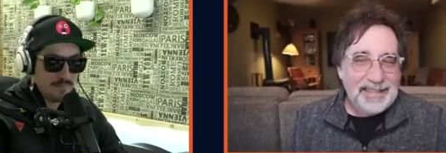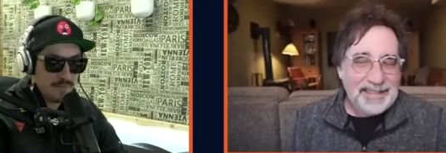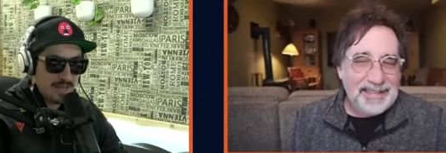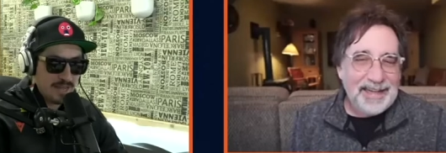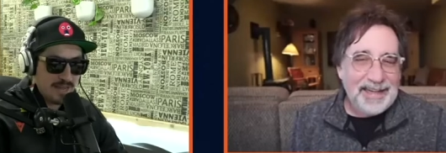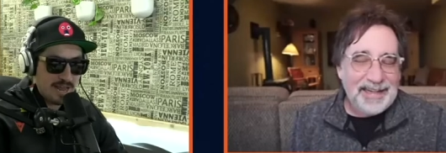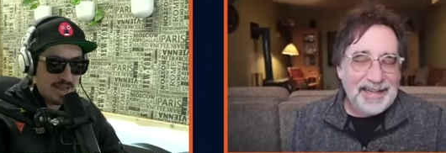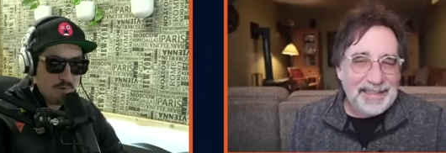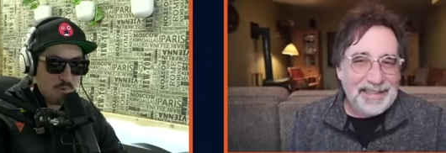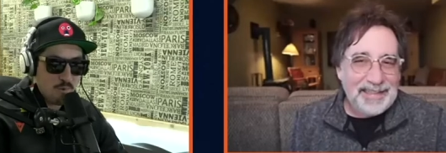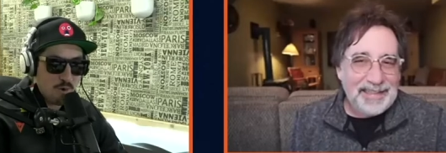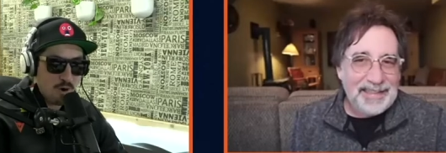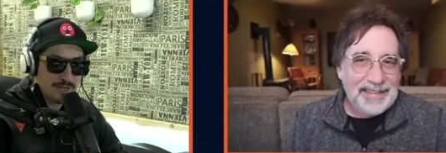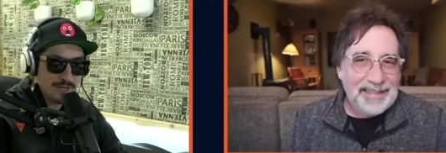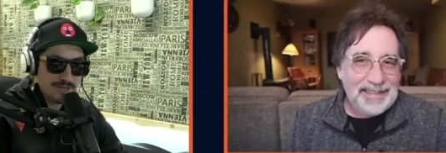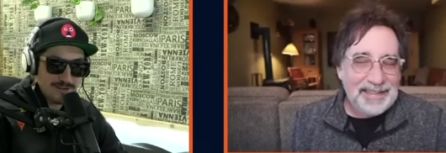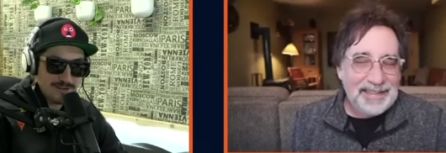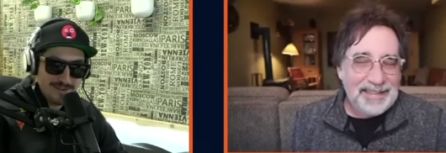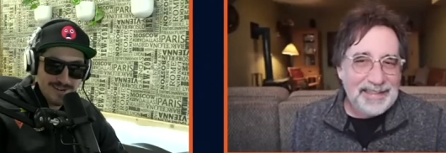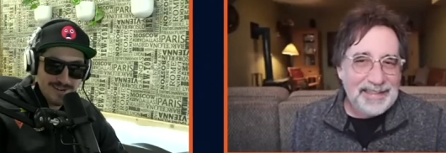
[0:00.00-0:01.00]
Speaker 1: And yeah. I
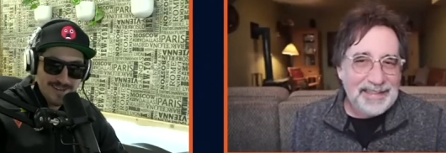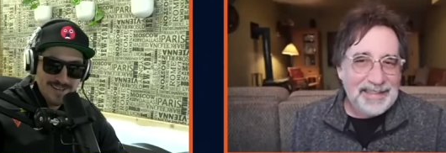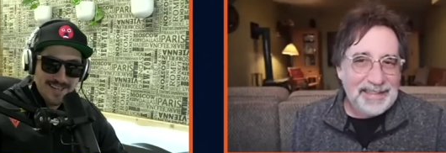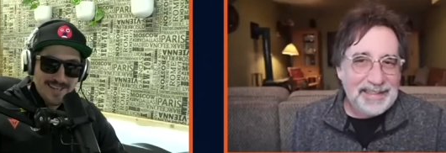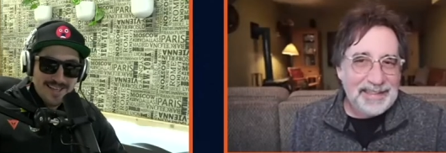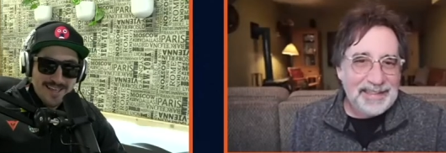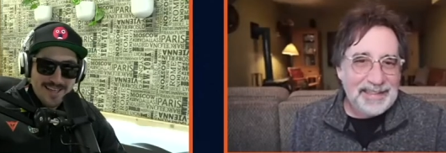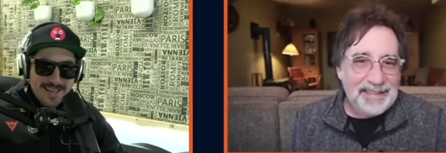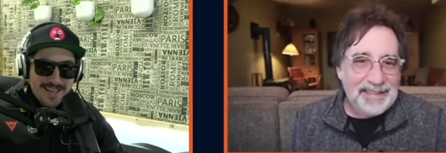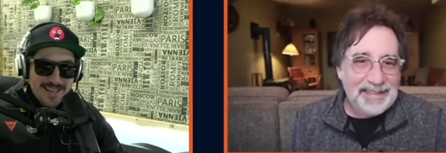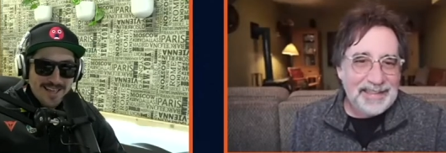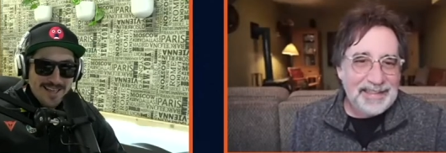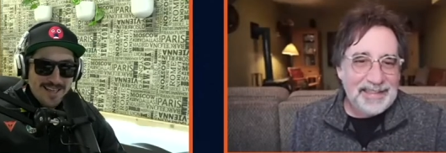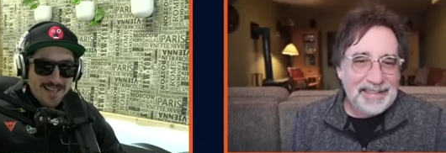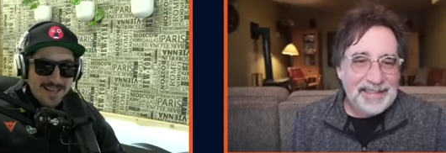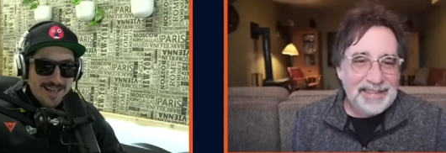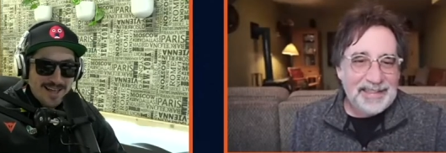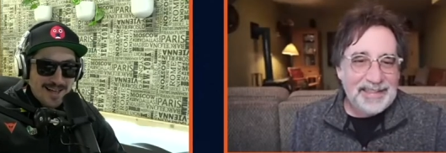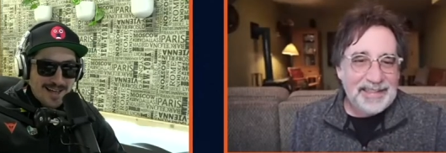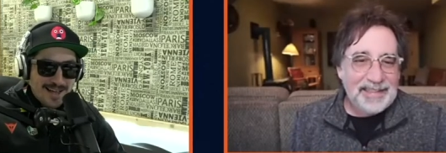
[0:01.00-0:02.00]
wonder,
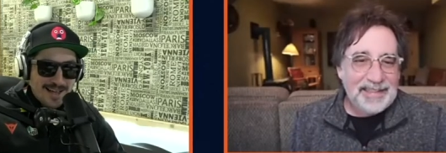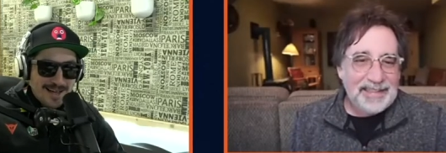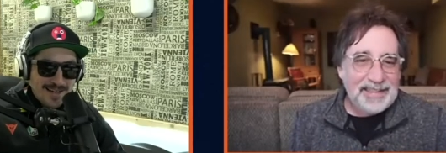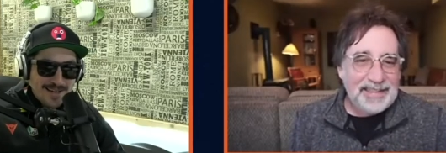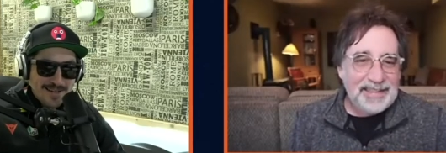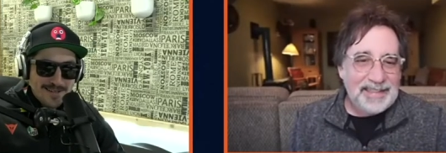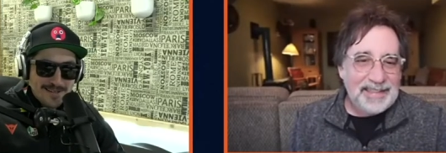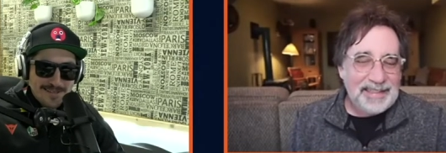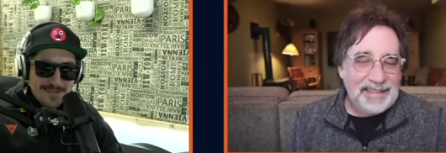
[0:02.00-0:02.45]
I